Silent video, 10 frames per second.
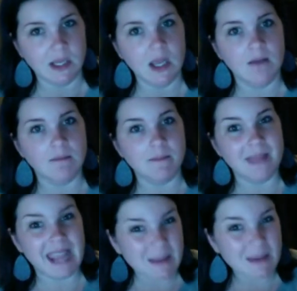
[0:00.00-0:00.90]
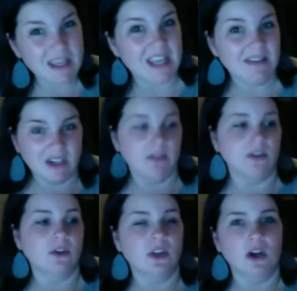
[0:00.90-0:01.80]
maybe even a
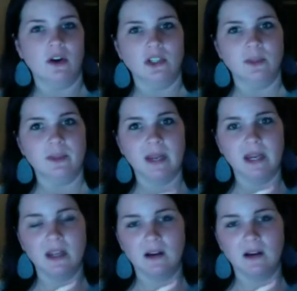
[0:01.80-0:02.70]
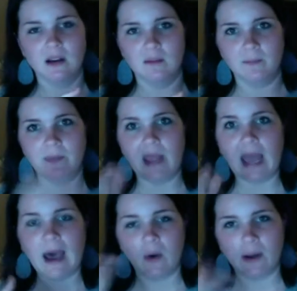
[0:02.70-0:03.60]
little longer, depending on
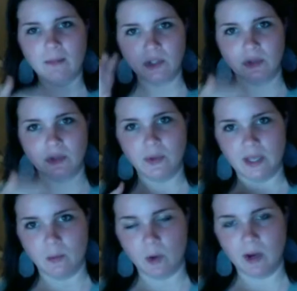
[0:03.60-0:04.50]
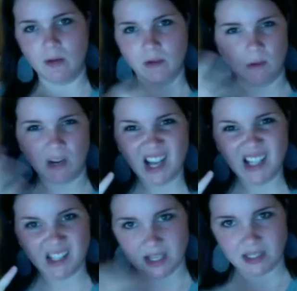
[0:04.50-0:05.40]
how I'm diluting and what, you know, what
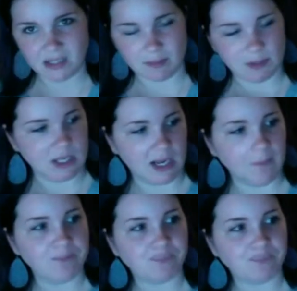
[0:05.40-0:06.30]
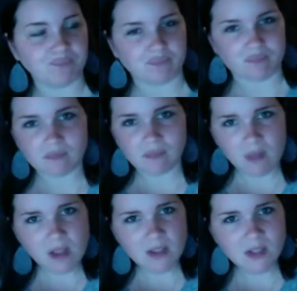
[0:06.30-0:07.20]
kinds of things I'm cleaning.
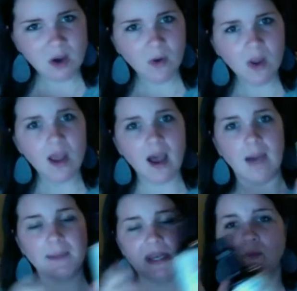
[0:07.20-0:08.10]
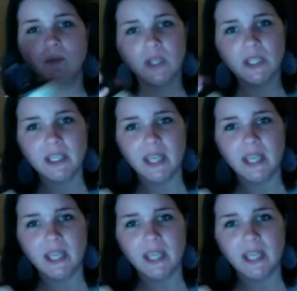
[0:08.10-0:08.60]
So, I mean, it really can